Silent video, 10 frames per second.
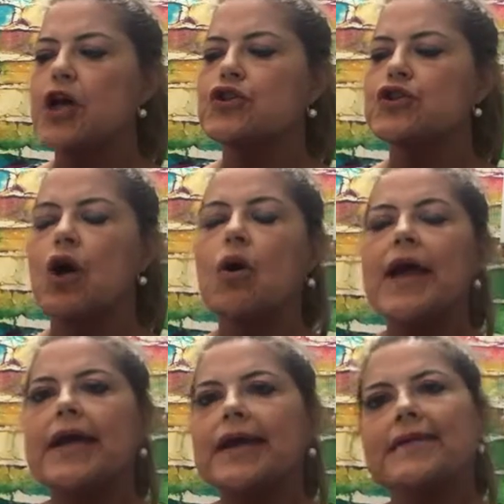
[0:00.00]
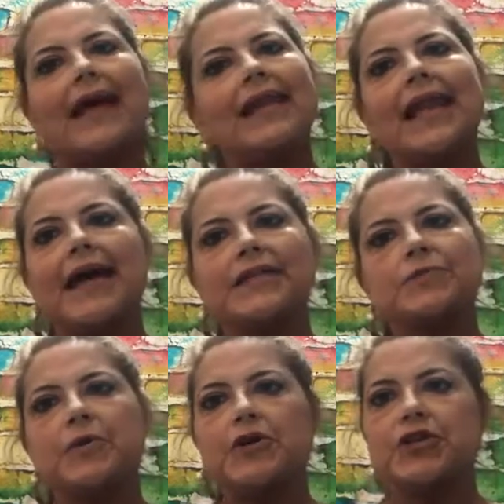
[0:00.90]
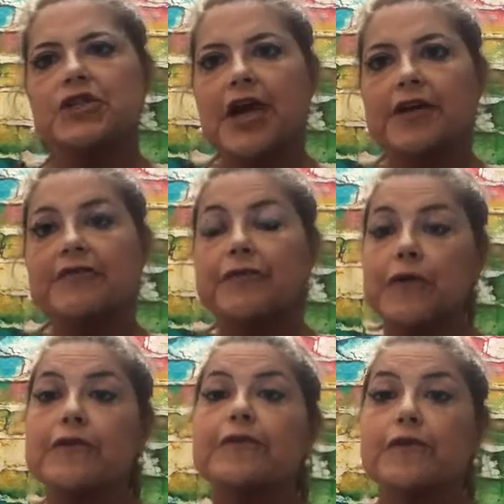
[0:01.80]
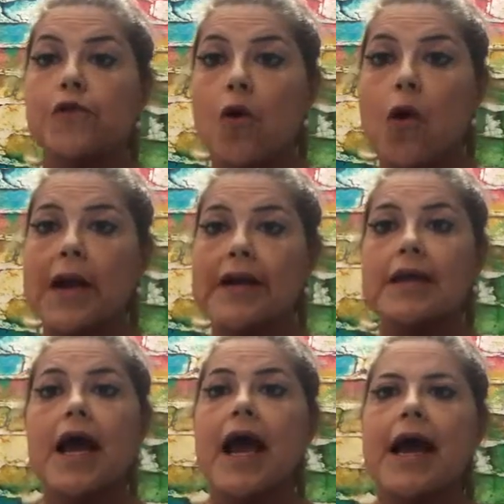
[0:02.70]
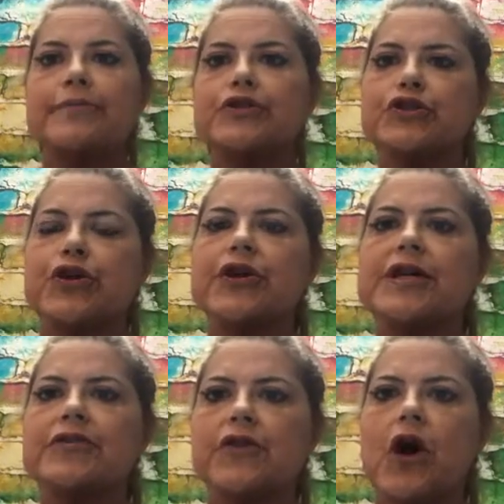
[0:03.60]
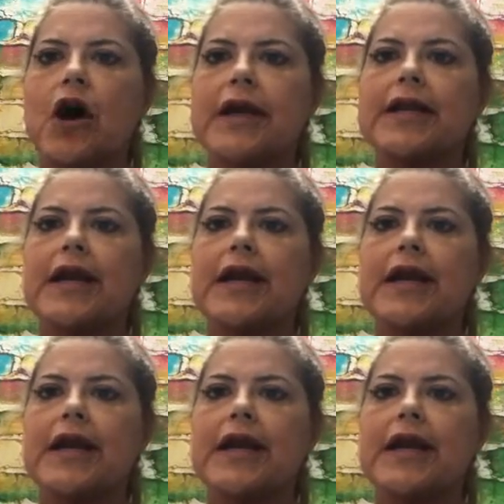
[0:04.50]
So in that last period of time for Floyd, I'm sure he thought,